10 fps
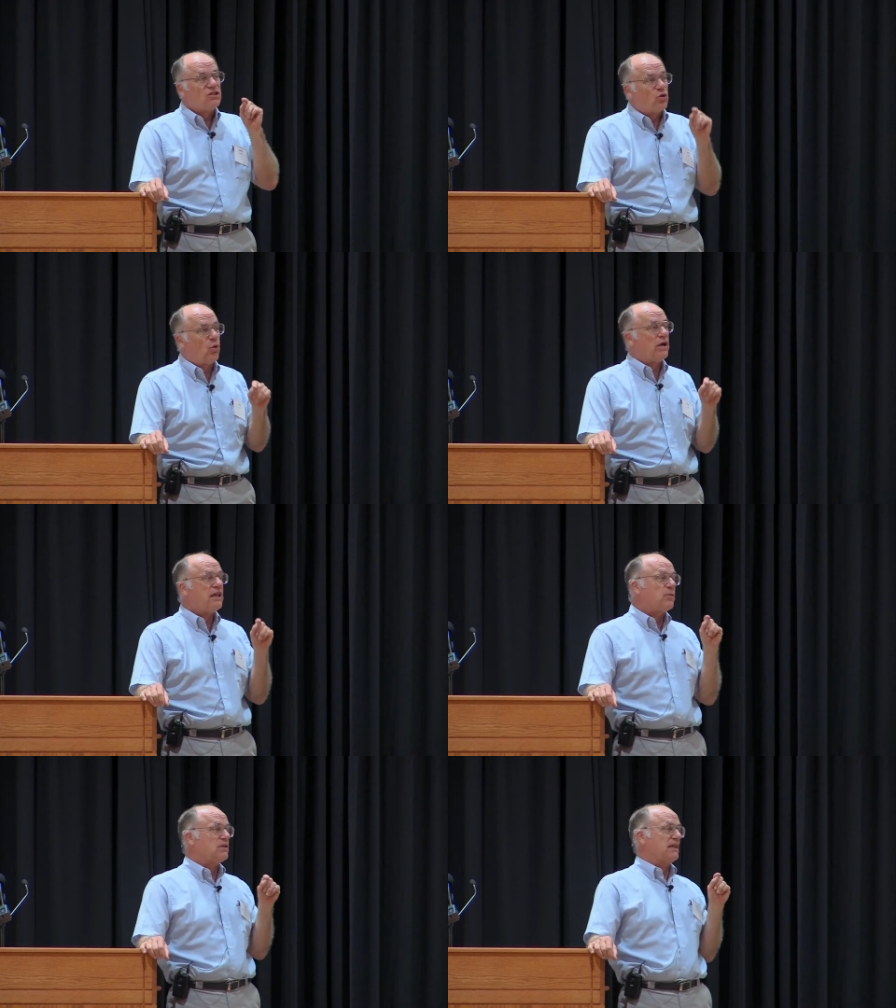
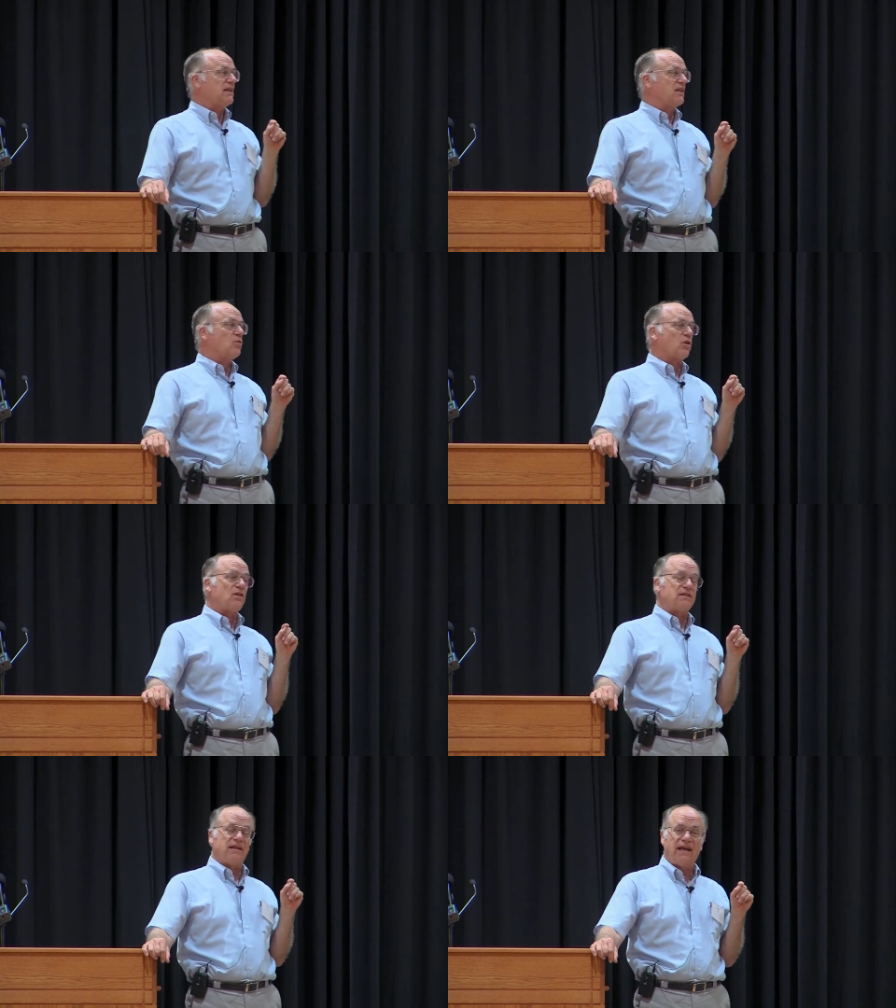20% of the
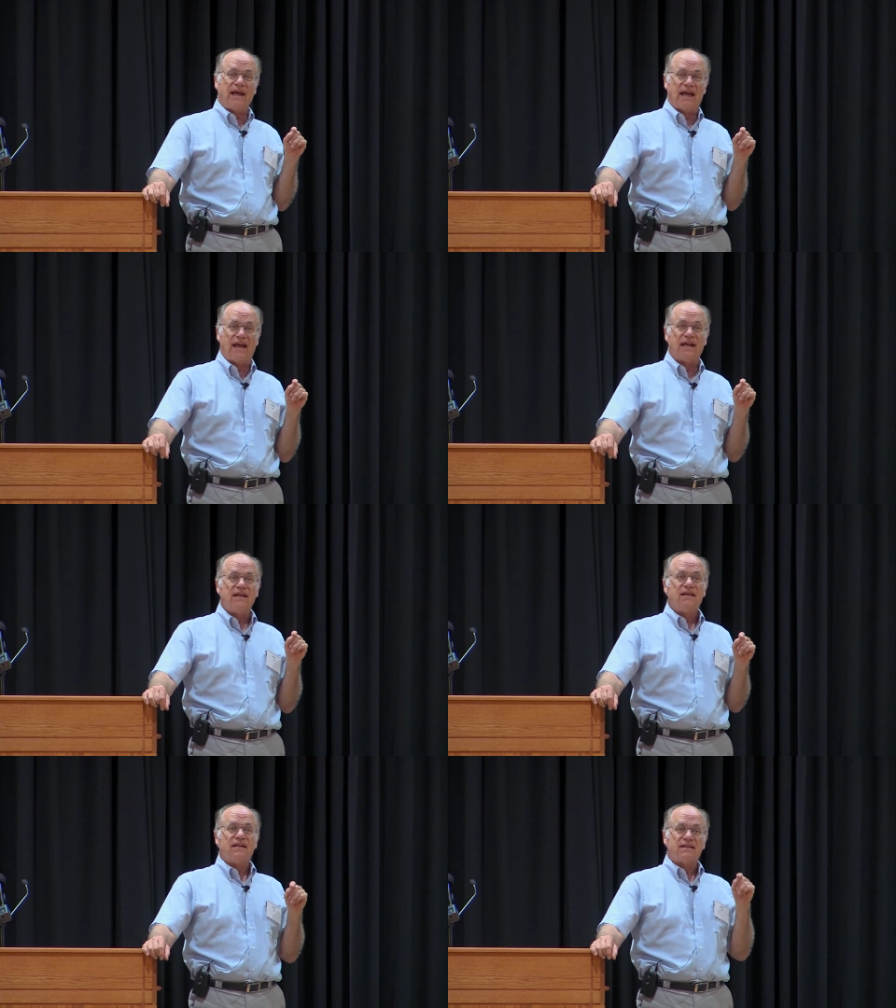world today,
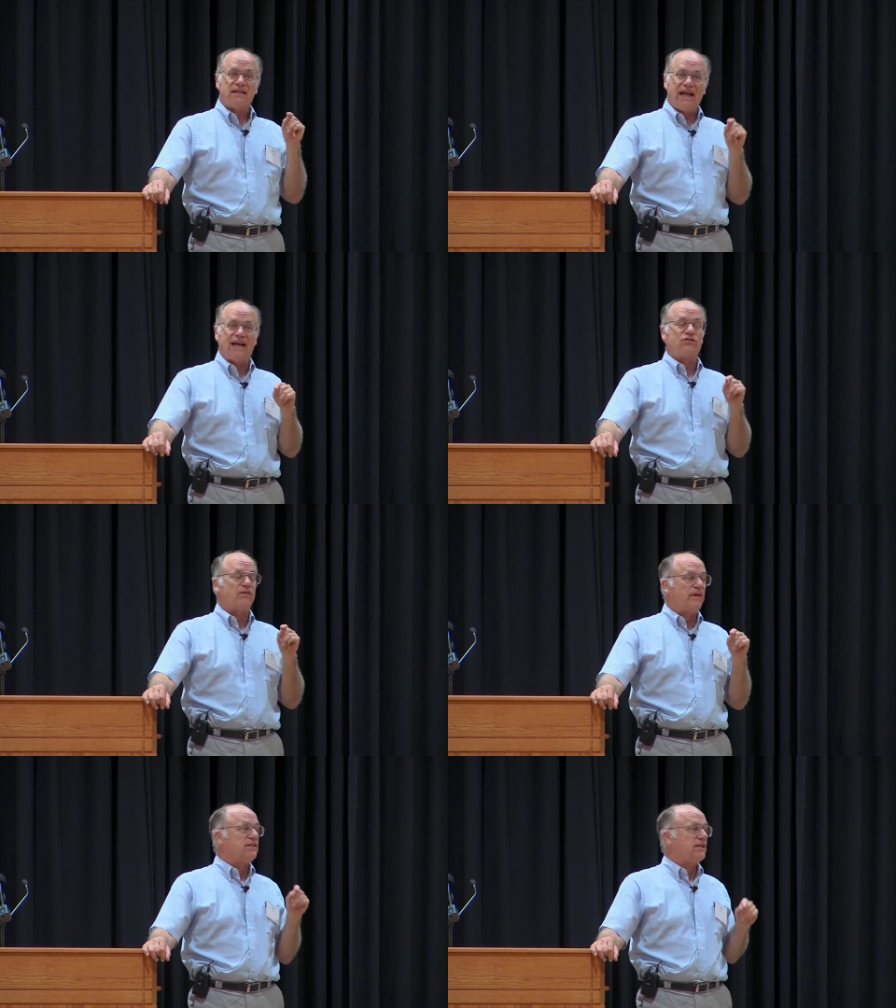the natural
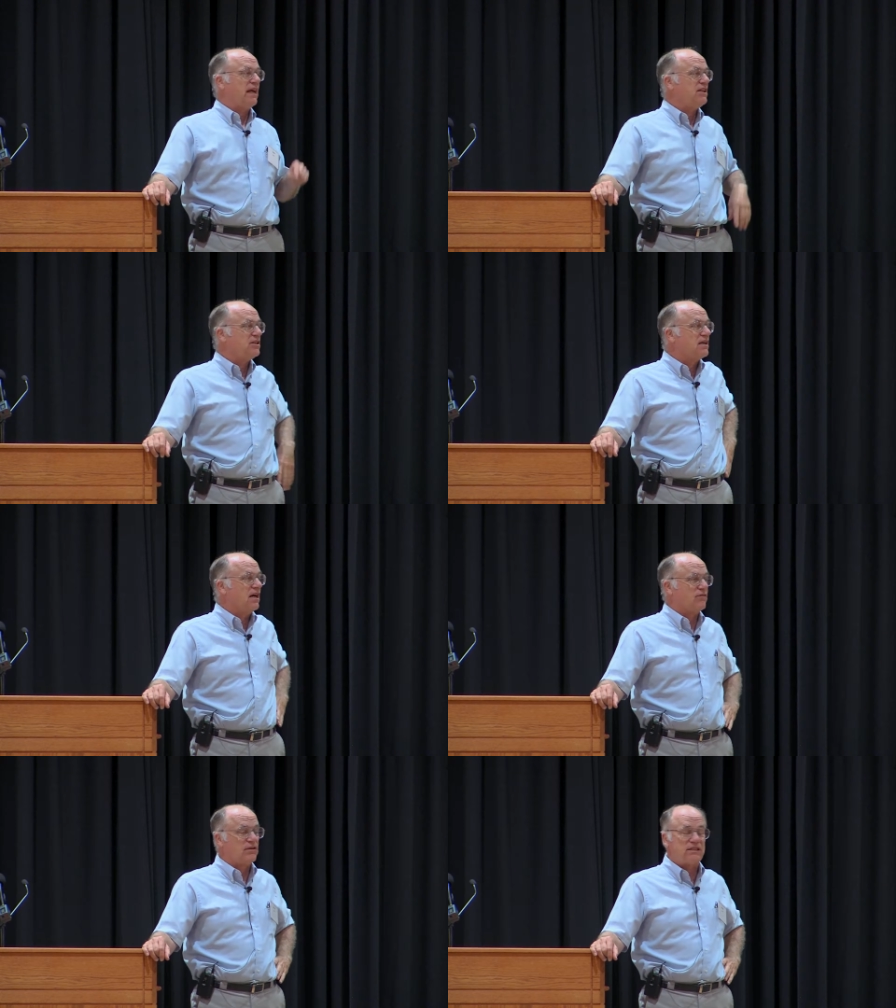vegetation
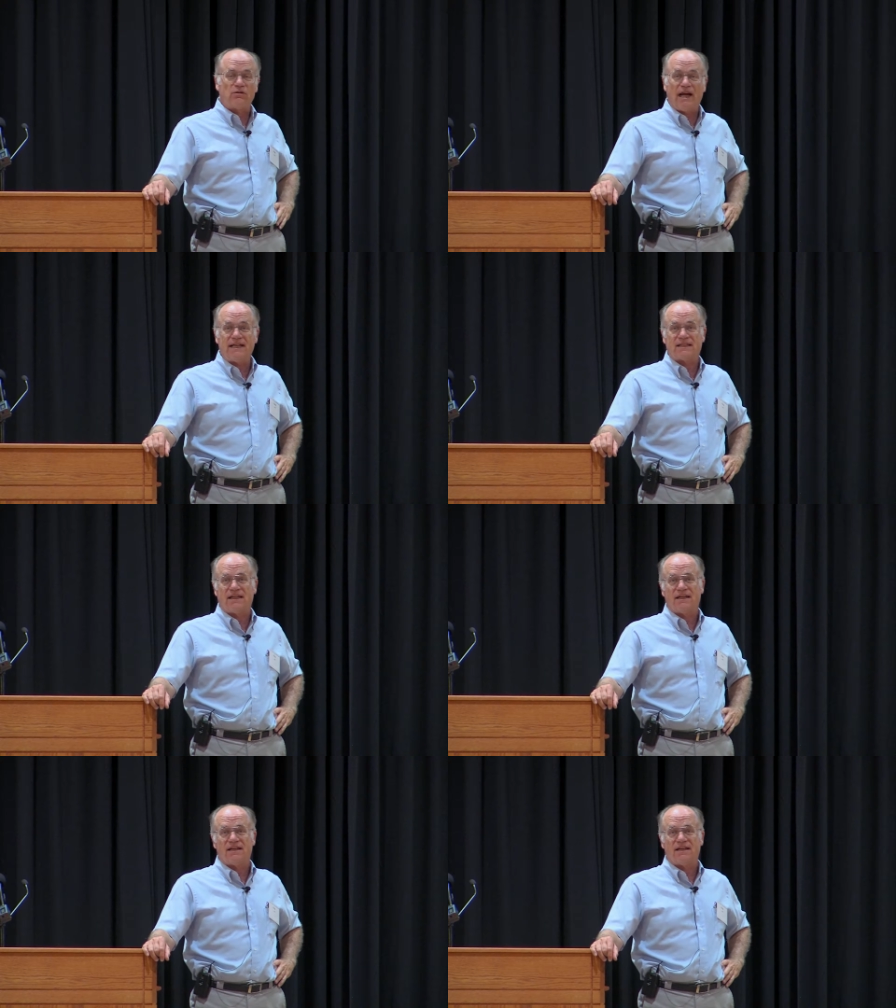cover is grassland.